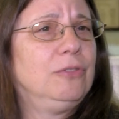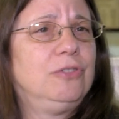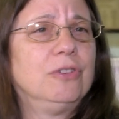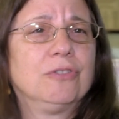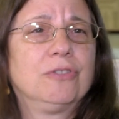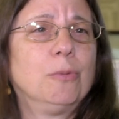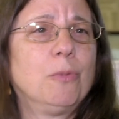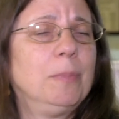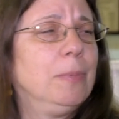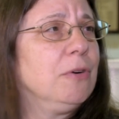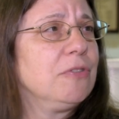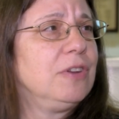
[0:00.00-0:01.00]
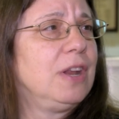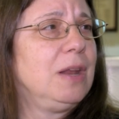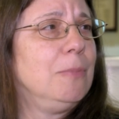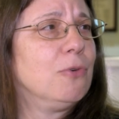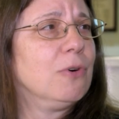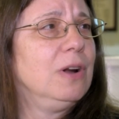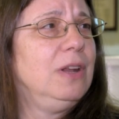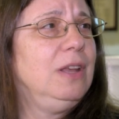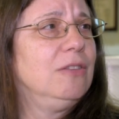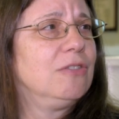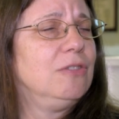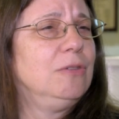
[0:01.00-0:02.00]
just to one person anymore and
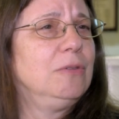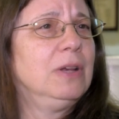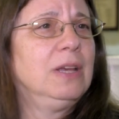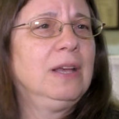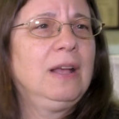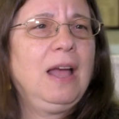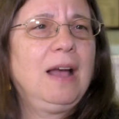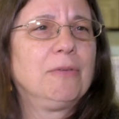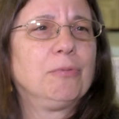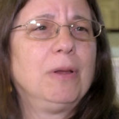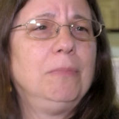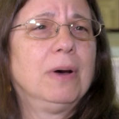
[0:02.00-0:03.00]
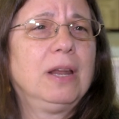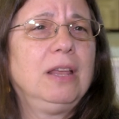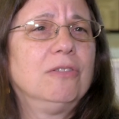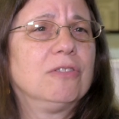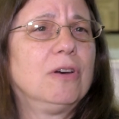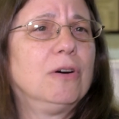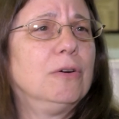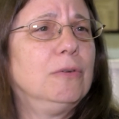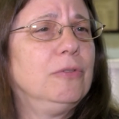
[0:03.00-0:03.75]
needs to have the rent money. So